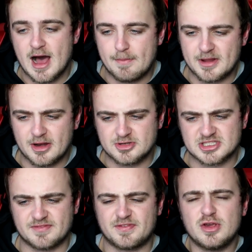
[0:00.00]
But, you know,
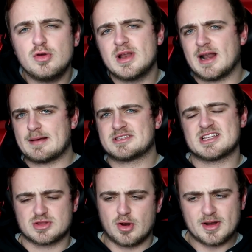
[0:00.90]
just a few little
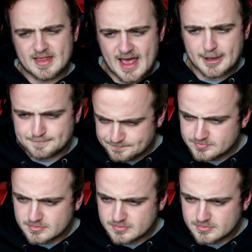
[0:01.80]
upsets thrown in there.